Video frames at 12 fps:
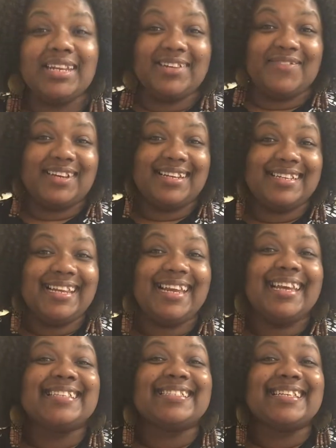living
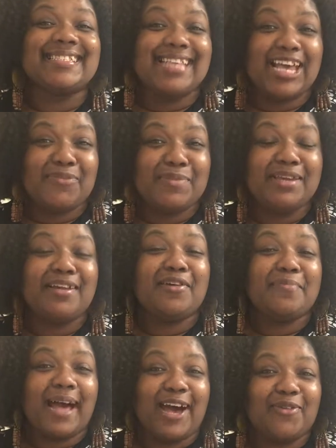is the segment
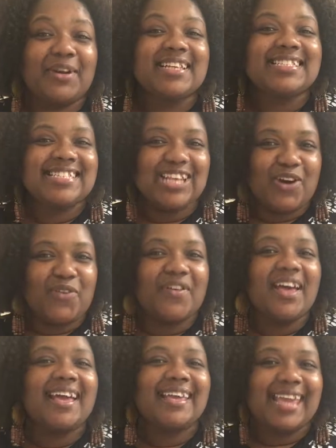about self
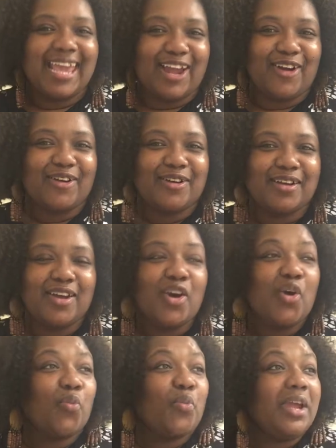care.
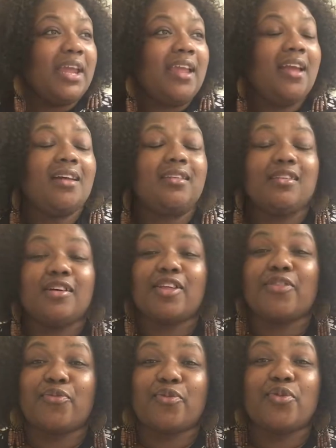We looked
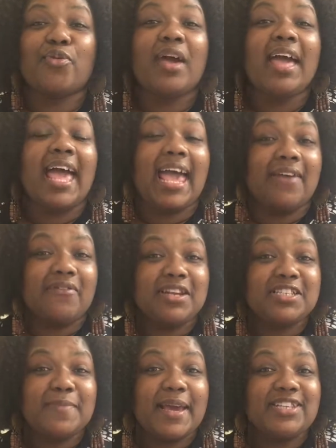through
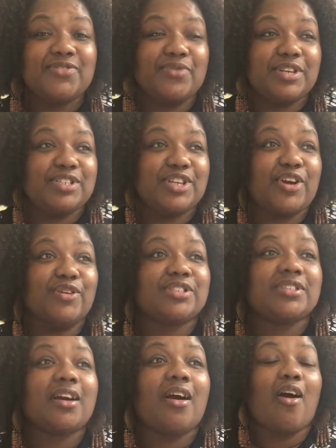evidence based
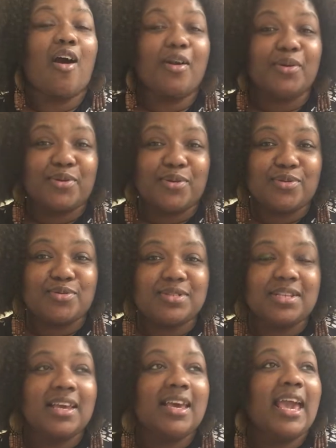research
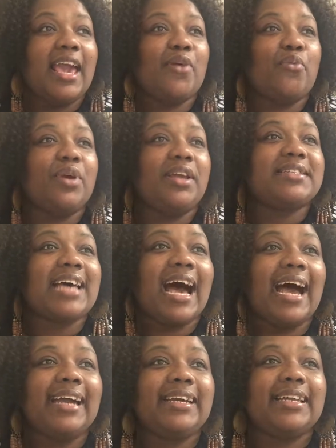articles and we
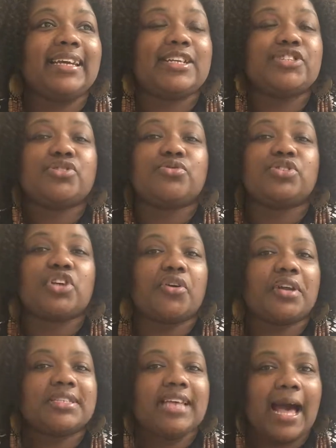tied into
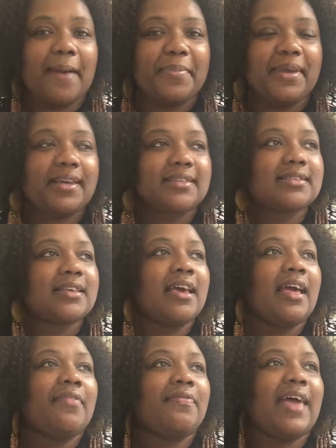certain topics
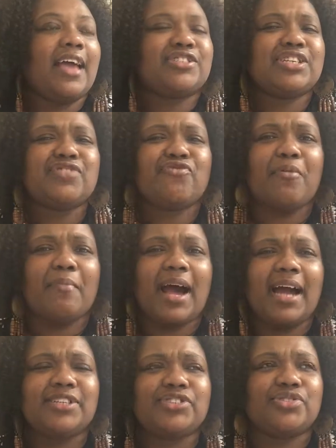that just
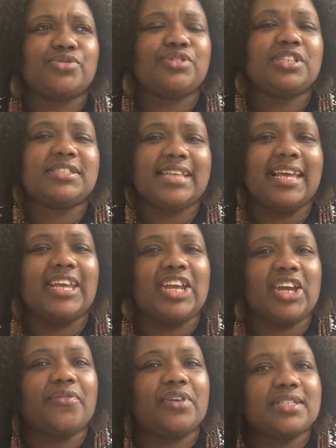remind you to take
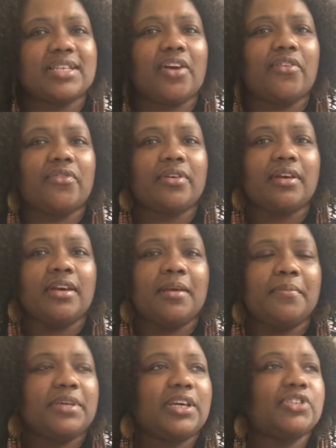care of yourself.
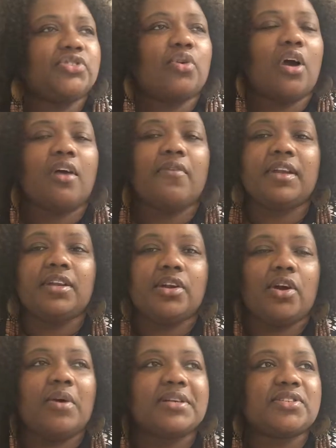Because you already
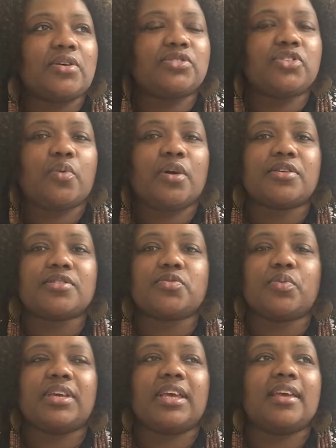know, as social workers,
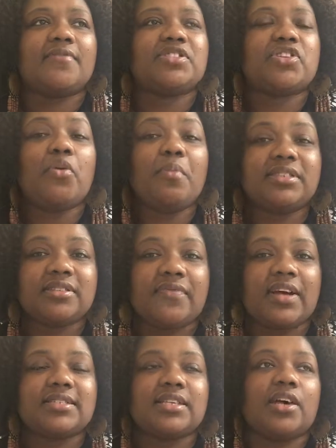we give so much of
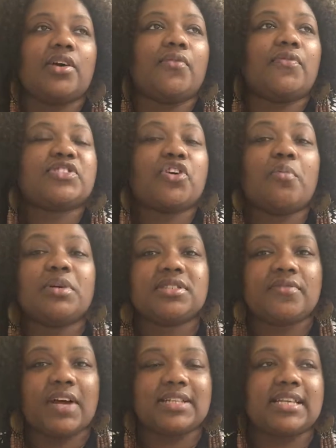ourselves, so much
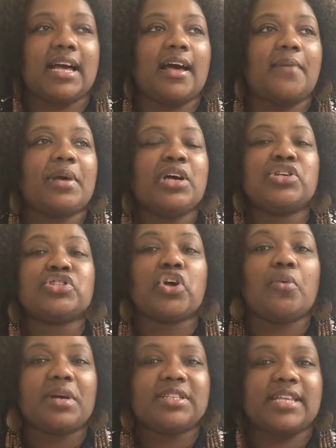of our time,
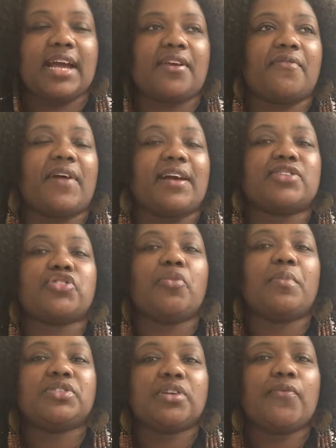so much sacrifice, so
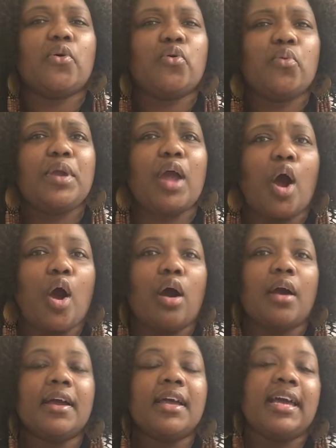much of who we
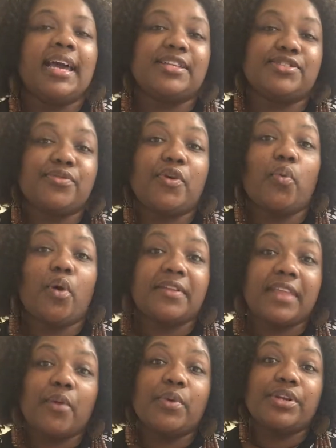are, into the work
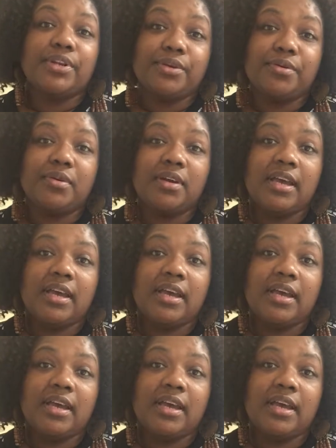that we do.